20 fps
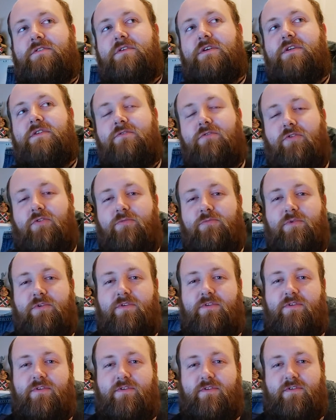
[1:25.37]

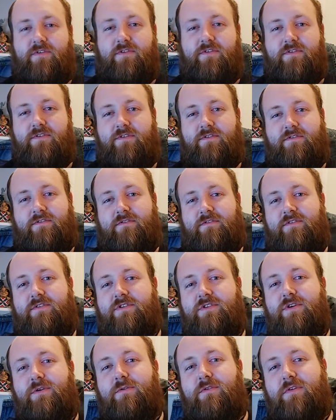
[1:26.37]
enormous
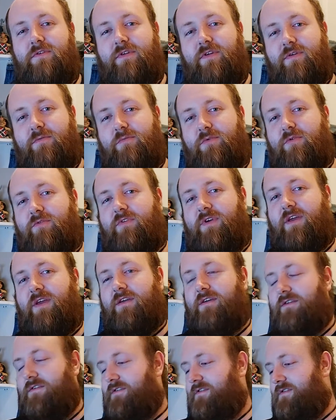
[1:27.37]
due to this
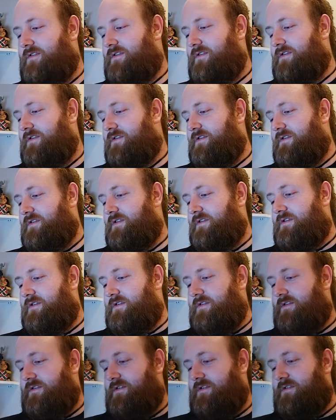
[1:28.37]
movie
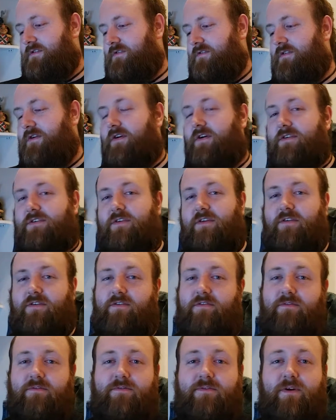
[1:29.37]
that I
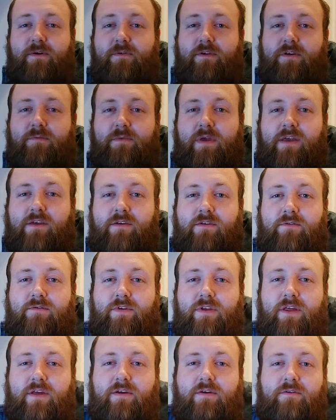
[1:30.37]
just felt like making a
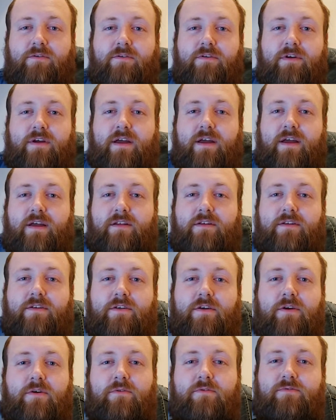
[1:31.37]
video, and
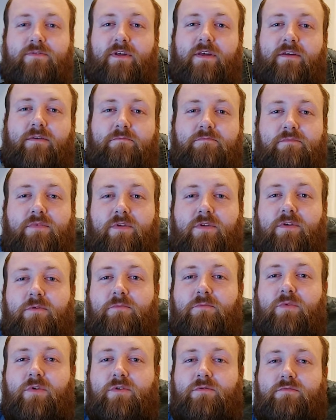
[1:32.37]
hopefully
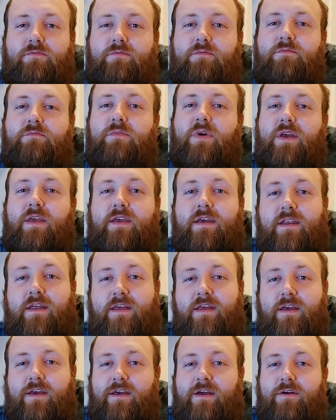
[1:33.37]
someone might get a
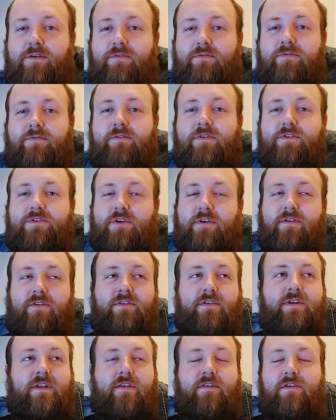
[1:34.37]
kick out of
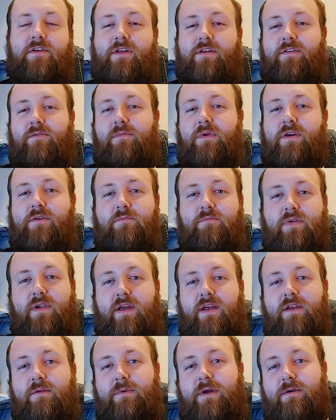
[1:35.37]
just listening to me
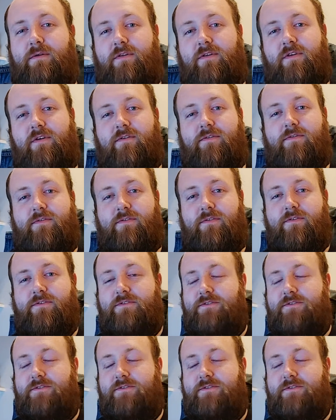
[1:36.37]
complain about stuff.